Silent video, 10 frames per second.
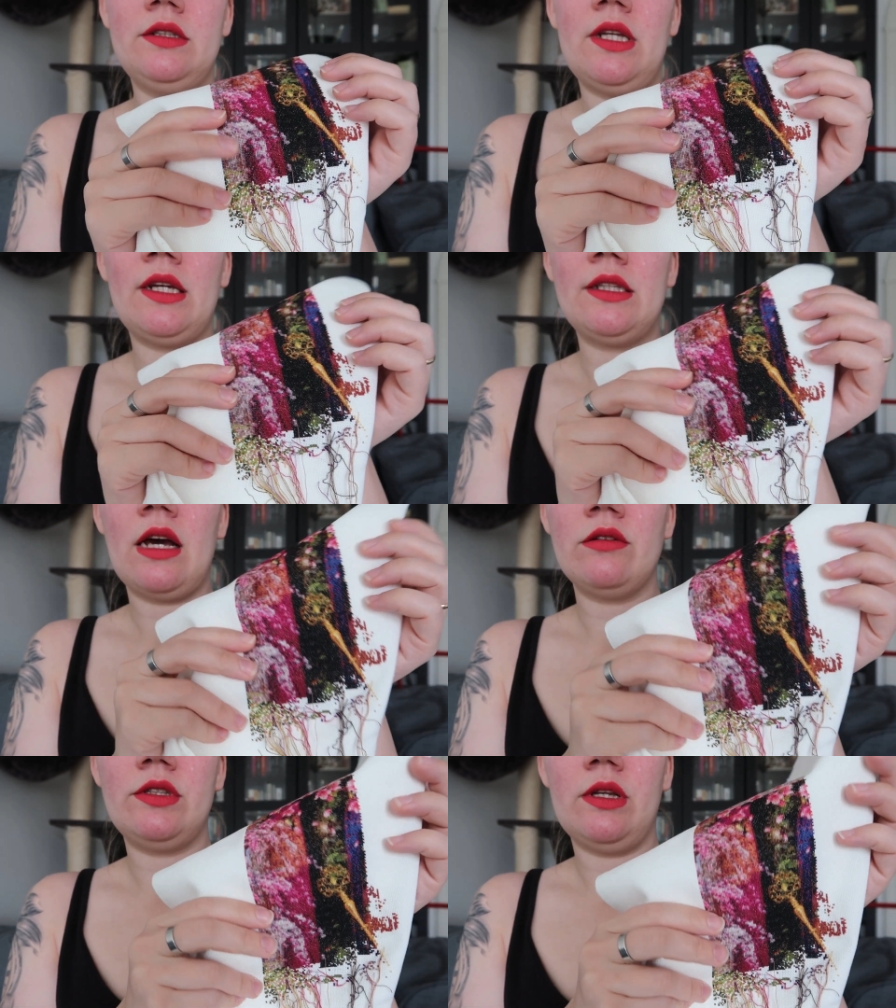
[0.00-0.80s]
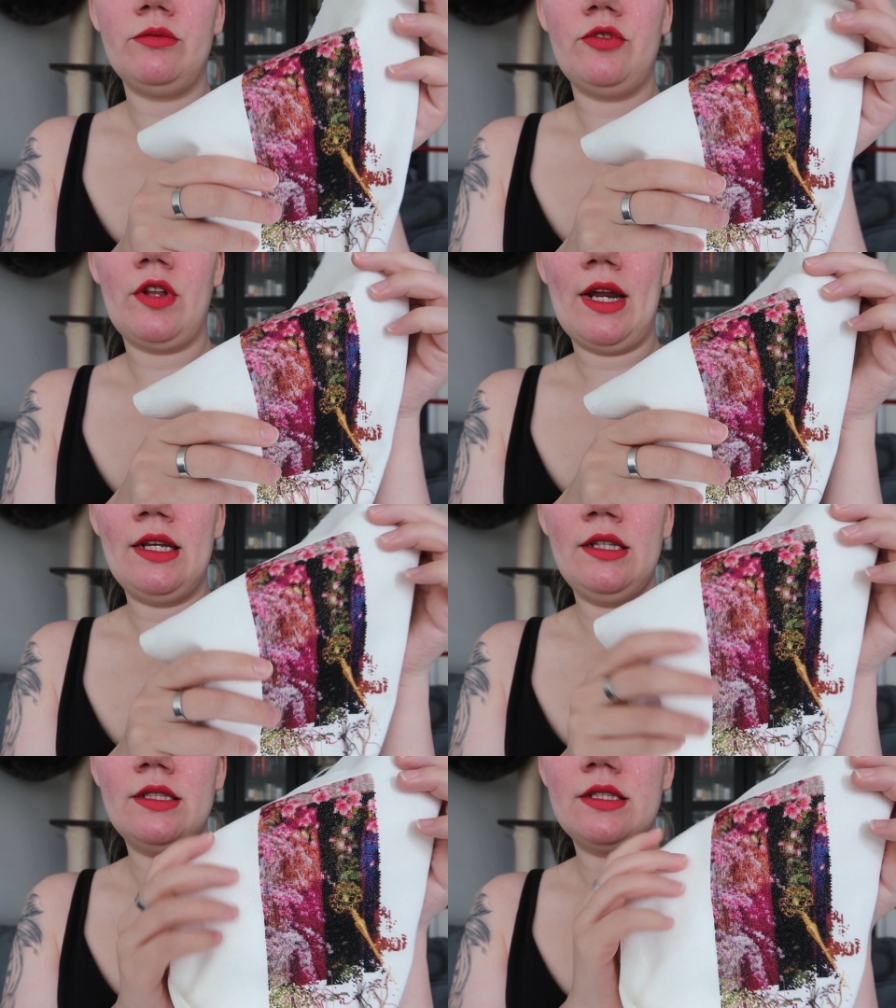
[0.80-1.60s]
take down some
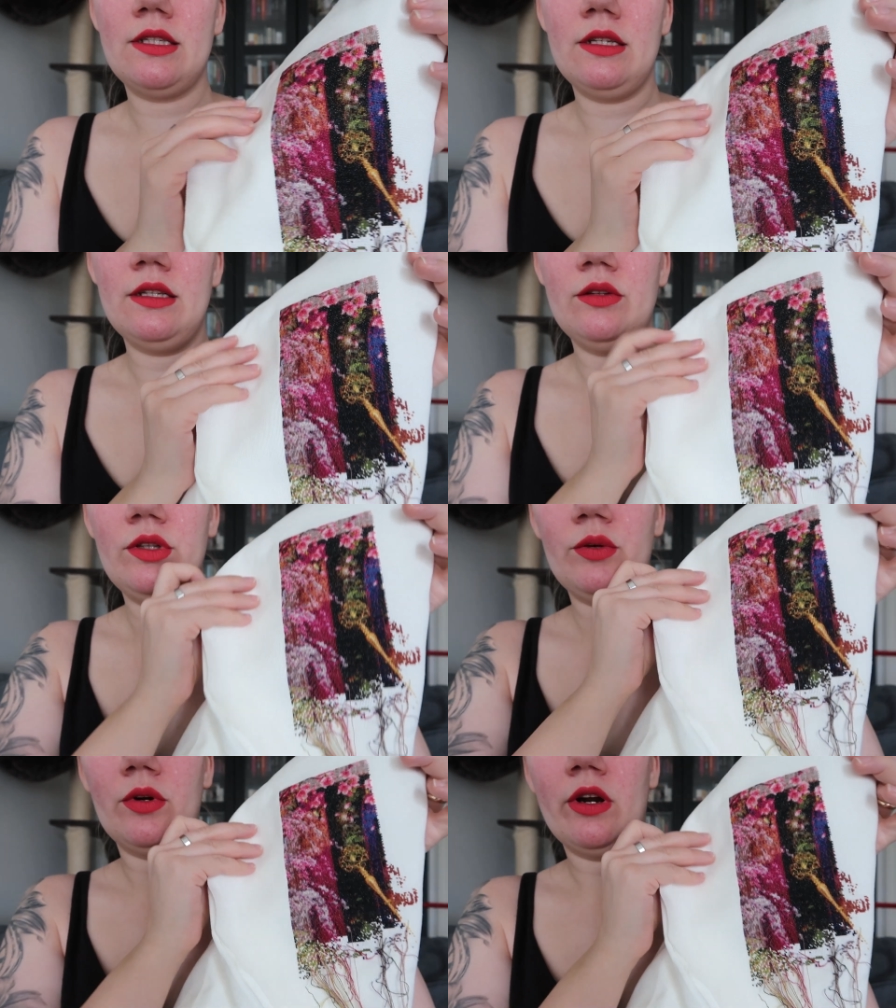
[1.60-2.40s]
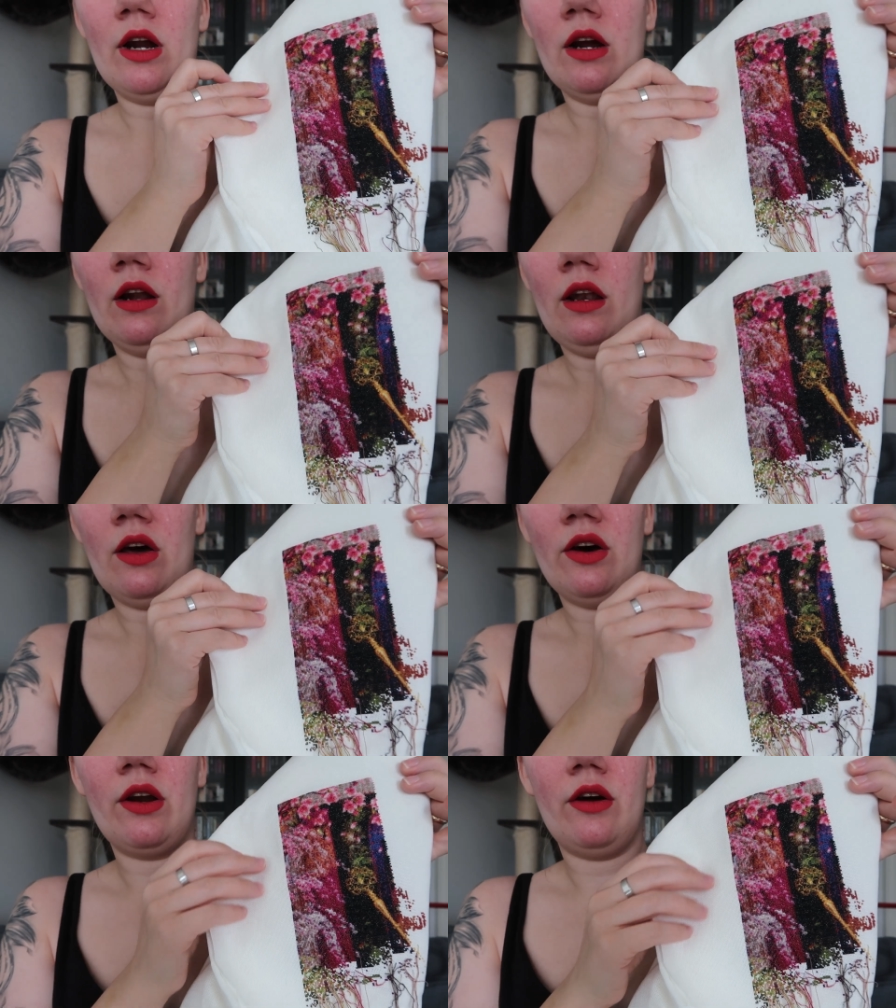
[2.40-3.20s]
threads there were a
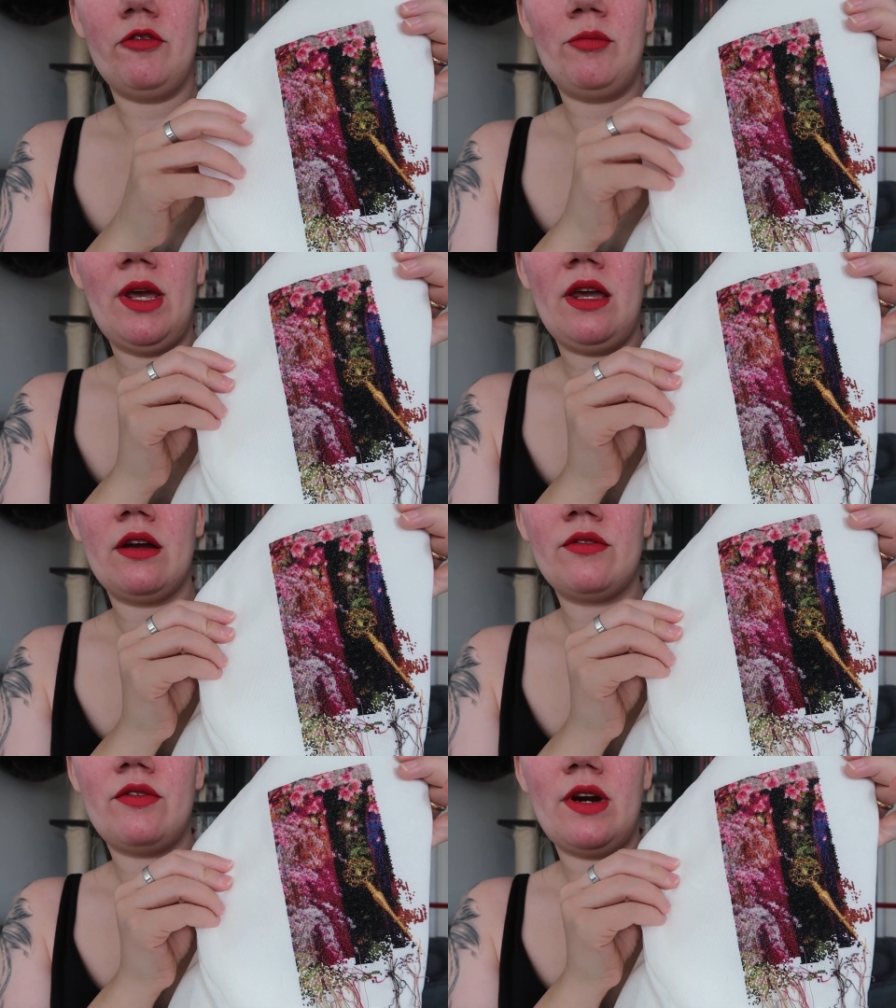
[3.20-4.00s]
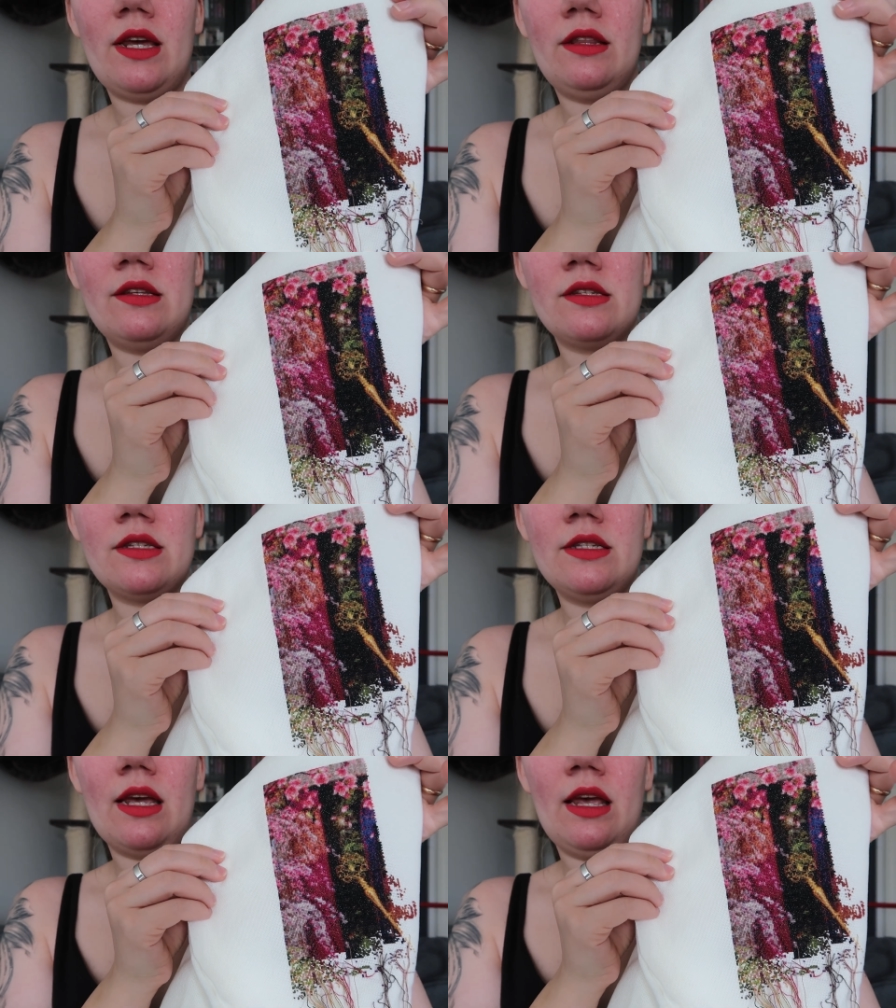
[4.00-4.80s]
lot of pink
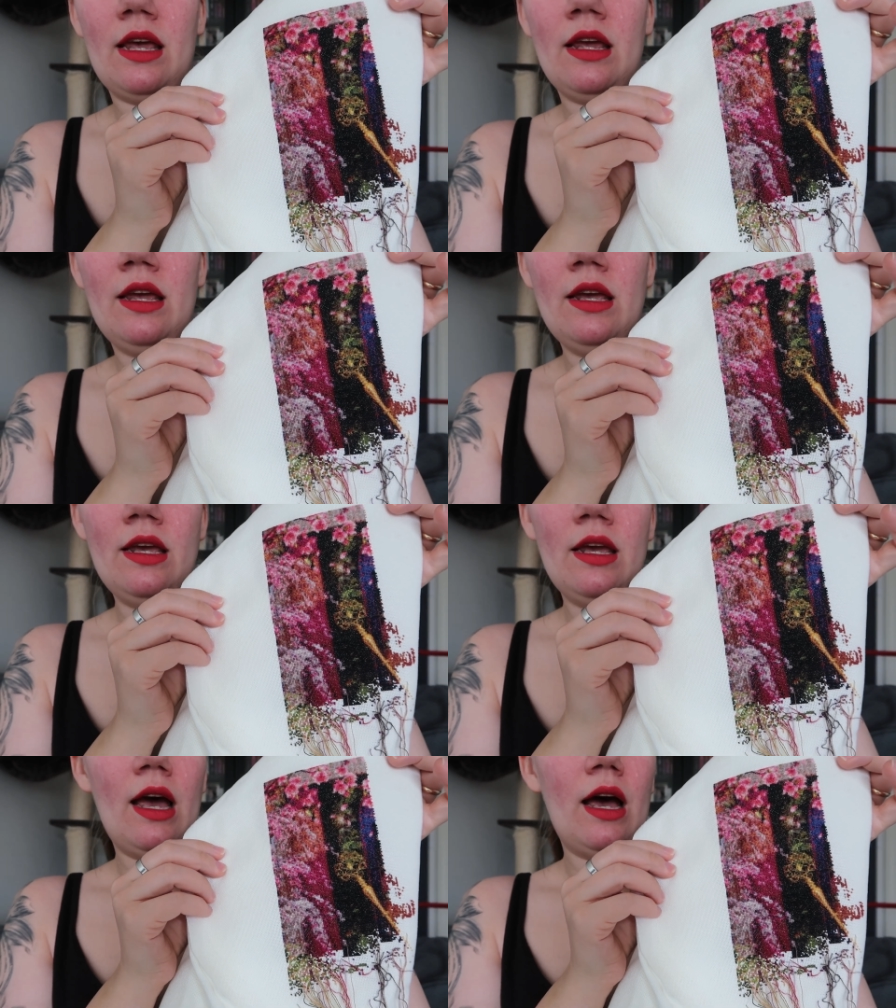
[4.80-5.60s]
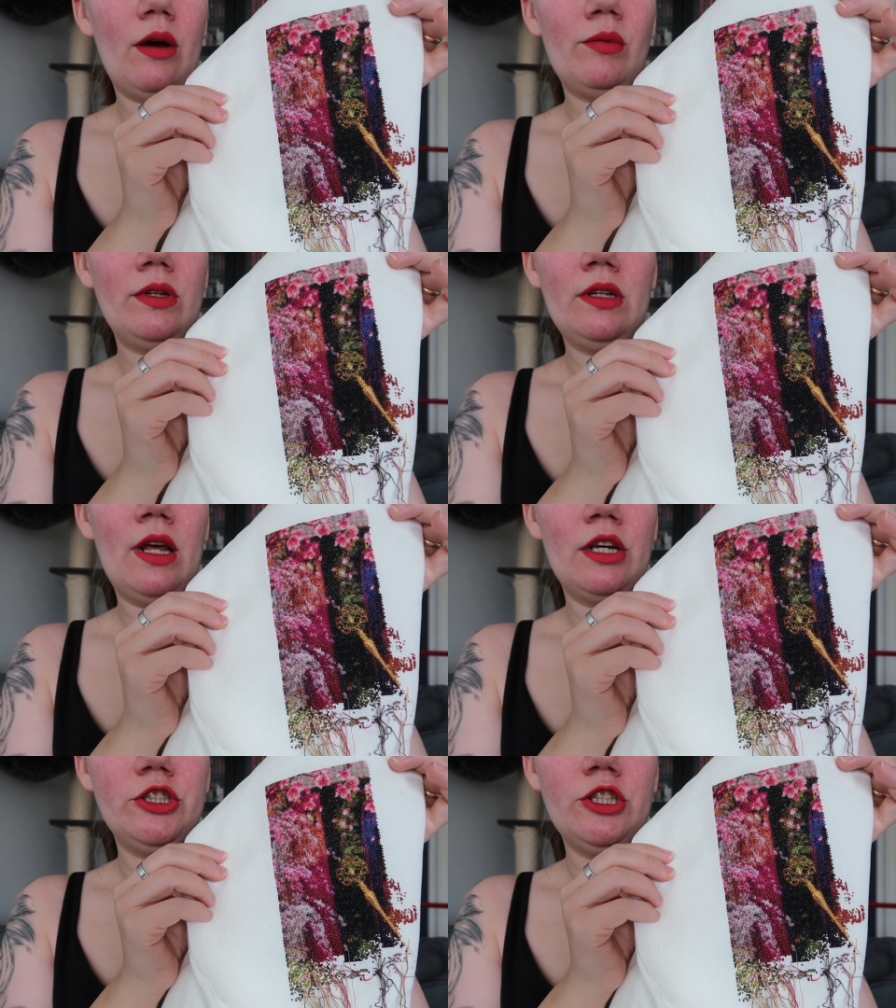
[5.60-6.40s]
threads that I will
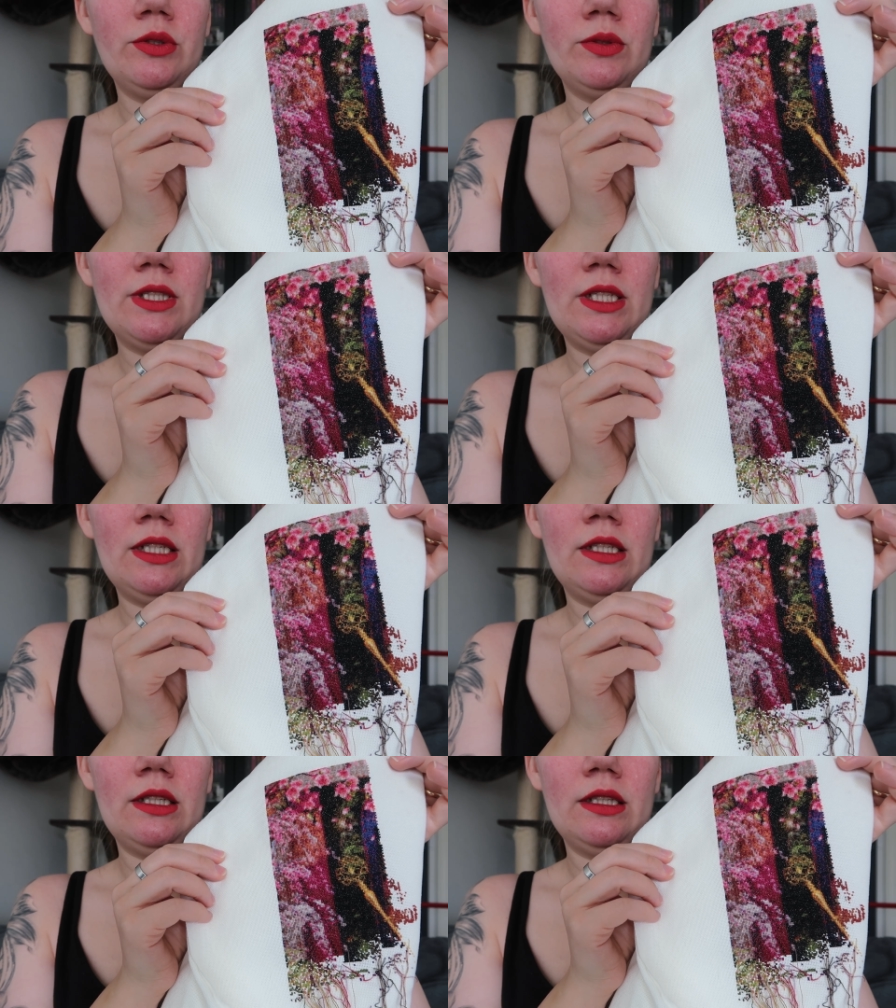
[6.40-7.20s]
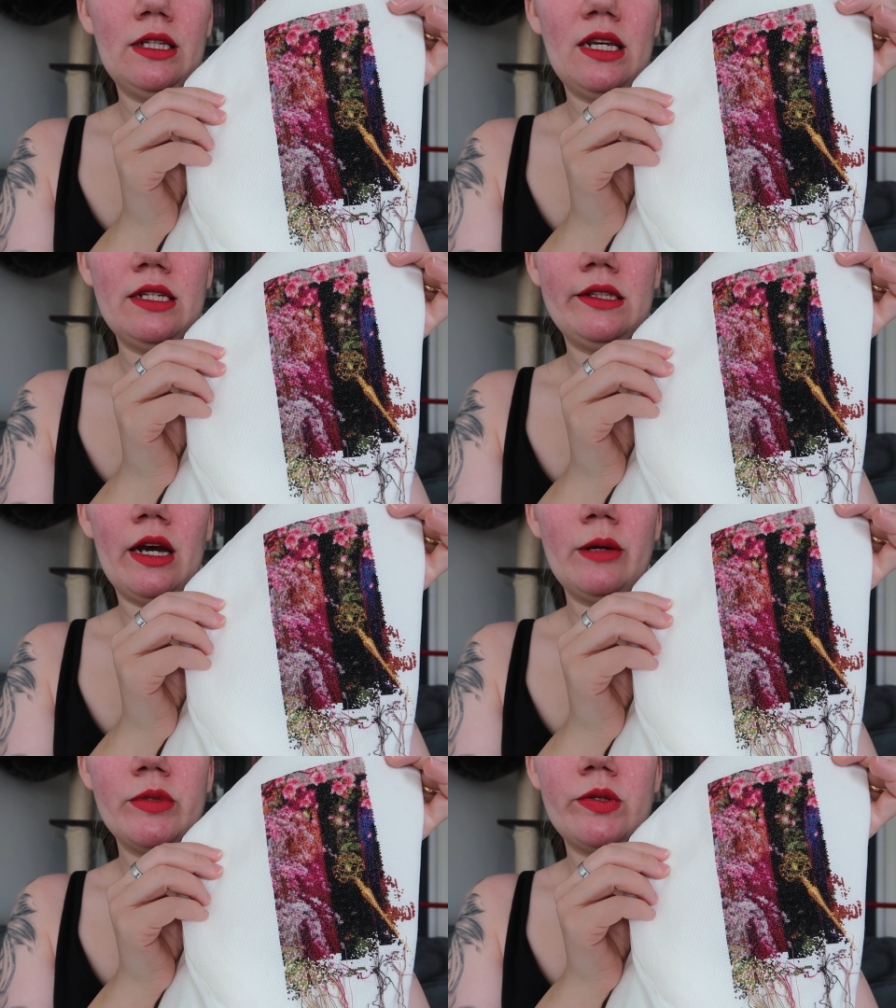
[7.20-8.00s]
not use in
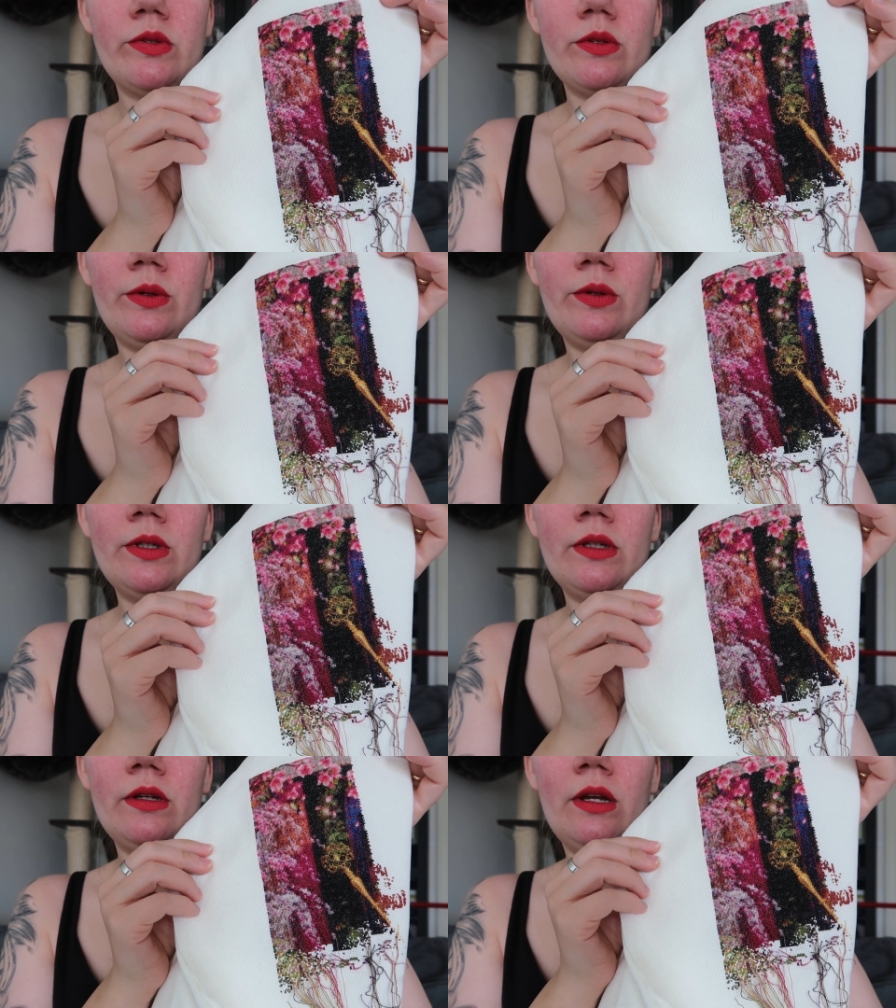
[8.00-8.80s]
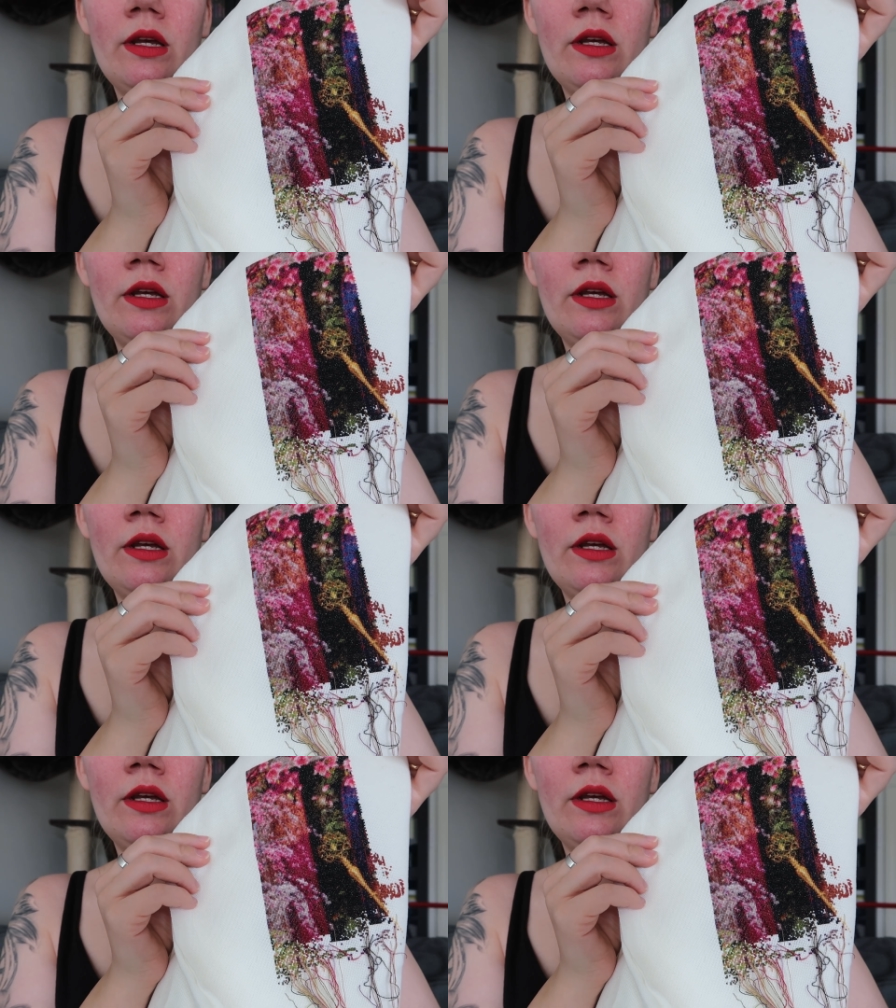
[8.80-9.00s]
anytime soon